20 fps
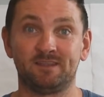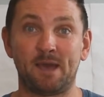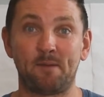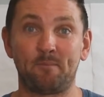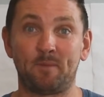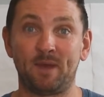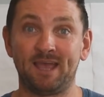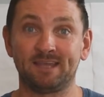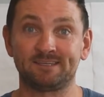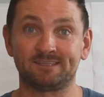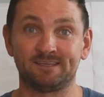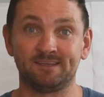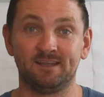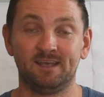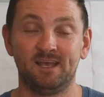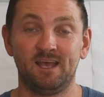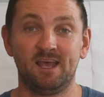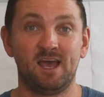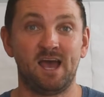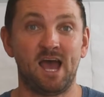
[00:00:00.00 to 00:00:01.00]
That person
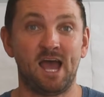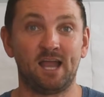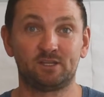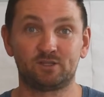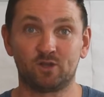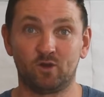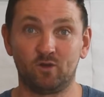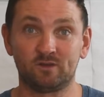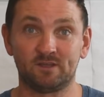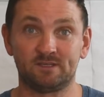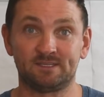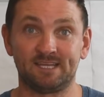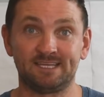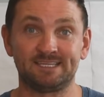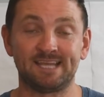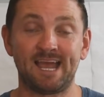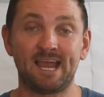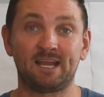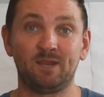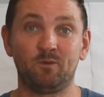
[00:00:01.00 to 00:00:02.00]
told us
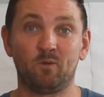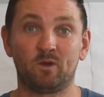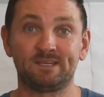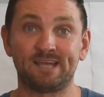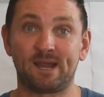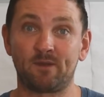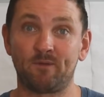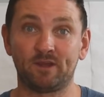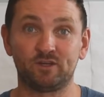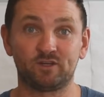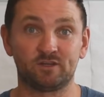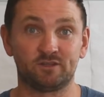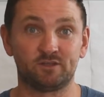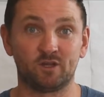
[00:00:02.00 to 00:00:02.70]
exactly what direction